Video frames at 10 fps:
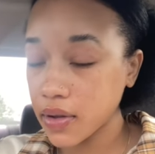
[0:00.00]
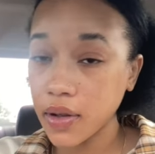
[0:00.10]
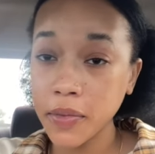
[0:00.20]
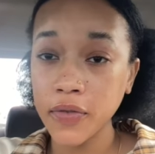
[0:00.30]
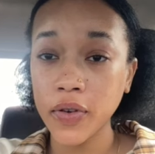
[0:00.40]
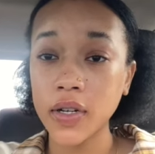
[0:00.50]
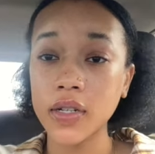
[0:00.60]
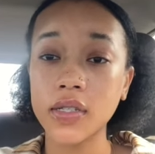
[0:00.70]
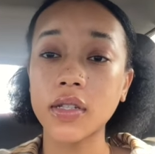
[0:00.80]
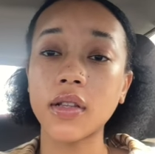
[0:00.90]
I'm in front of the
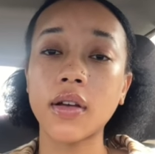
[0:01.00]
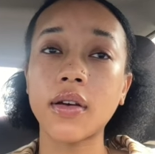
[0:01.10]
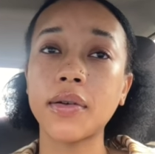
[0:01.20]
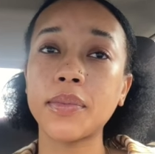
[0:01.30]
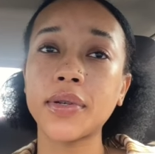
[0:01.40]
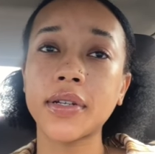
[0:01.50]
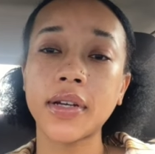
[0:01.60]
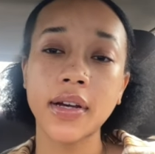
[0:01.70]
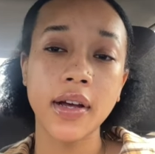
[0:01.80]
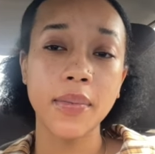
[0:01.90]
salon, but
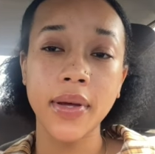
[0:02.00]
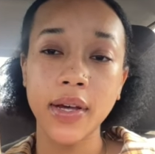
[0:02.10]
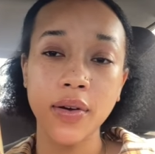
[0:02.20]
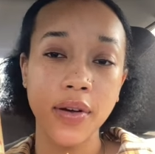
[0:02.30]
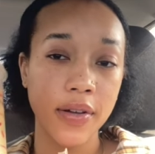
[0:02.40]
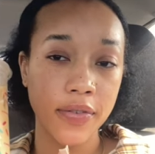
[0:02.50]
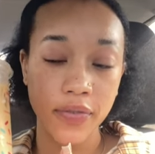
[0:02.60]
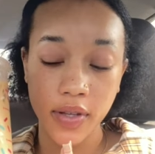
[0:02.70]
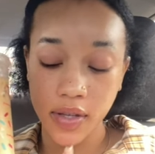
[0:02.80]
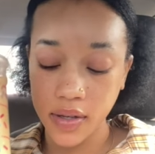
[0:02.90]
I got my
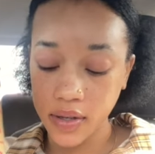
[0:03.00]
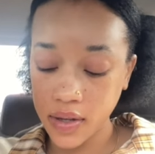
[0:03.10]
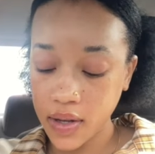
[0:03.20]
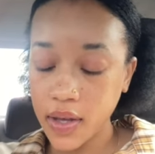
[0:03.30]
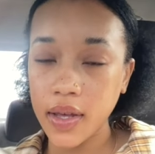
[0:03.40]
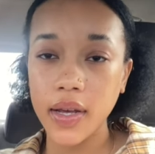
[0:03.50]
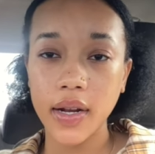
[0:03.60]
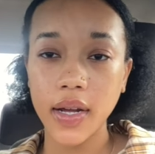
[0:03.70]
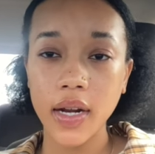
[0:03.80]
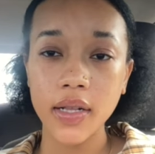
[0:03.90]
coffee and
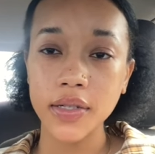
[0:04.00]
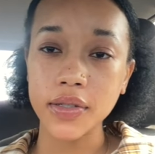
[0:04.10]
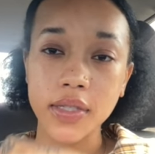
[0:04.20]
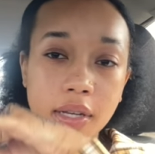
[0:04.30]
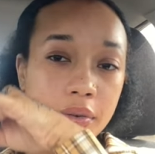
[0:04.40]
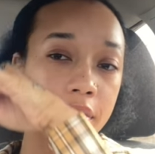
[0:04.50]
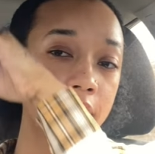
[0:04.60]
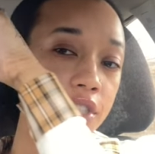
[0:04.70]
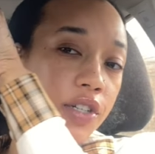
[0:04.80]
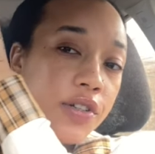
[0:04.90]
I got a little
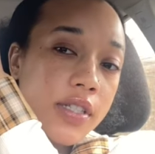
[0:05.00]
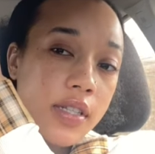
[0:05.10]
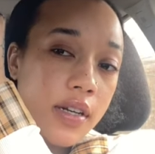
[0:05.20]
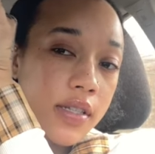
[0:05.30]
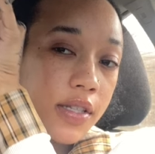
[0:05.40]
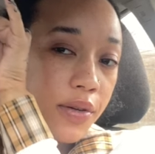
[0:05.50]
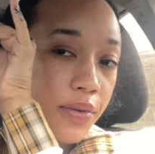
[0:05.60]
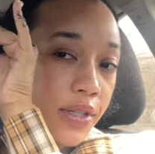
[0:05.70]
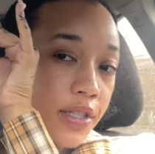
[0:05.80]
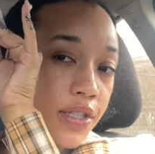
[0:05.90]
sandwich, a croissant
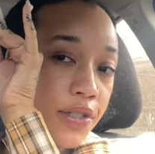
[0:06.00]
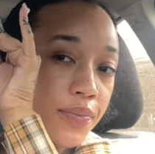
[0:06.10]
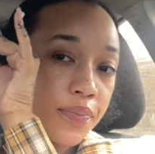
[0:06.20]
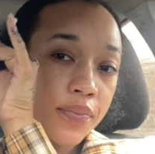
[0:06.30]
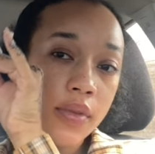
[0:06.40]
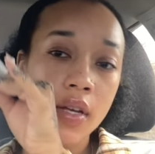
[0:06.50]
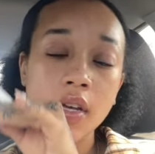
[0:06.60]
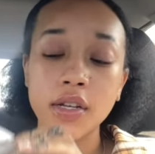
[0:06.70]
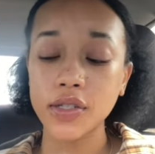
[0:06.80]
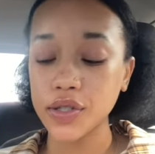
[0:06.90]
sandwich
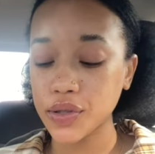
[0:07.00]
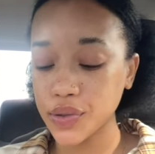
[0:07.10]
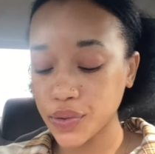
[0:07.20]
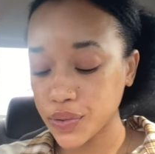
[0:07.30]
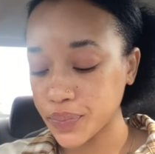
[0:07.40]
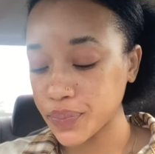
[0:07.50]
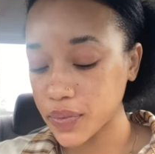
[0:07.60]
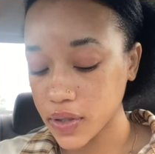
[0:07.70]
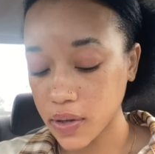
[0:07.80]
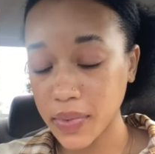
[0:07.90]
too.
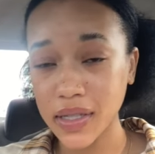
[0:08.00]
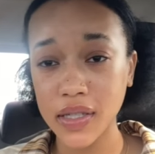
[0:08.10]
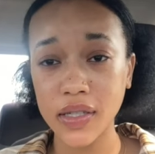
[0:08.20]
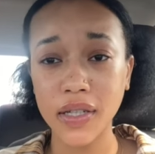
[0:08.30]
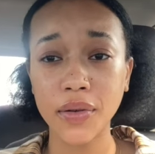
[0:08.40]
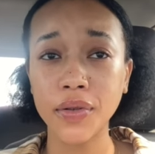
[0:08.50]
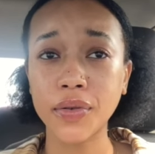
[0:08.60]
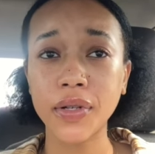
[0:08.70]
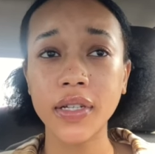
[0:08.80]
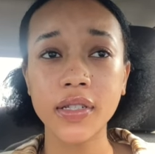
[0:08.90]
So I'm about to eat that real
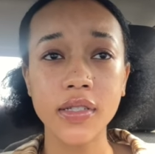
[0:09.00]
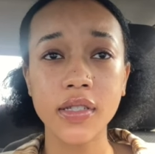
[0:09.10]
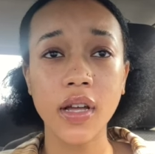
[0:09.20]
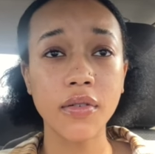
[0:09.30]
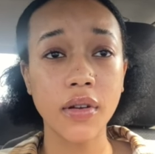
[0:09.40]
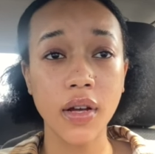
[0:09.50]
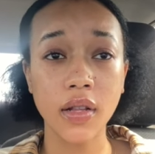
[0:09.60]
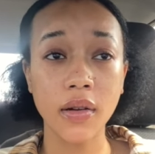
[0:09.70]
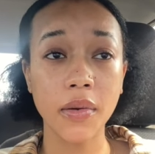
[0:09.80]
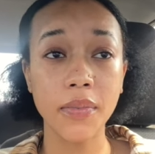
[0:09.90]
quick because I don't know how
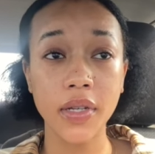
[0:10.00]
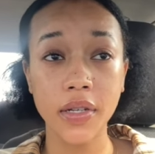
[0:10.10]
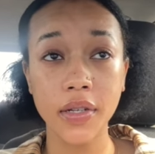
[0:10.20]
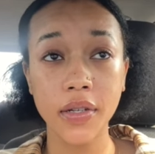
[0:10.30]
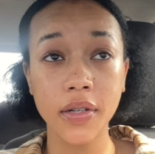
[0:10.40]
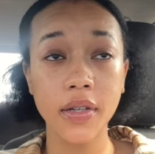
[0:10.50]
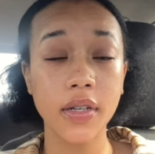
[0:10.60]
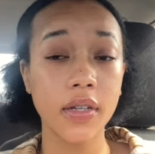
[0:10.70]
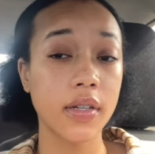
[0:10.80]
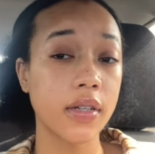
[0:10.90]
long I'm gonna be in here
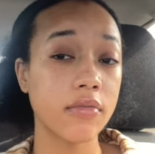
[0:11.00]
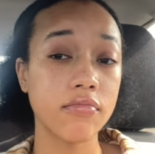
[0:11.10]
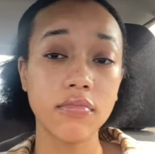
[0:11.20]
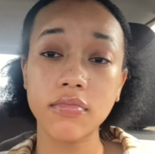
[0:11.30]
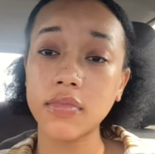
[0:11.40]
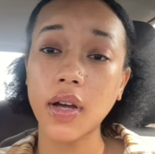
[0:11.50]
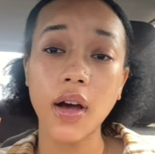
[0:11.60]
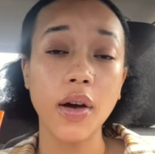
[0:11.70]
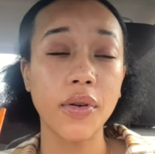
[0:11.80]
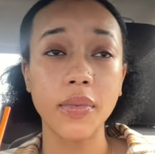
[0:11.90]
and
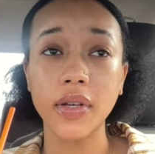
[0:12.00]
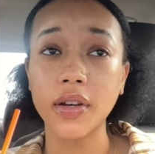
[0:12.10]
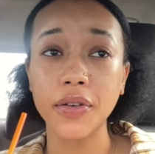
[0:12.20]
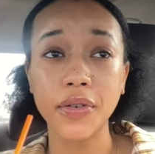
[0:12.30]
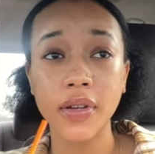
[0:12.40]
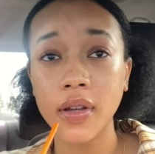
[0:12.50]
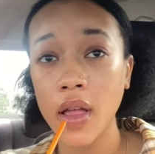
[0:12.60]
I don't want to be hungry.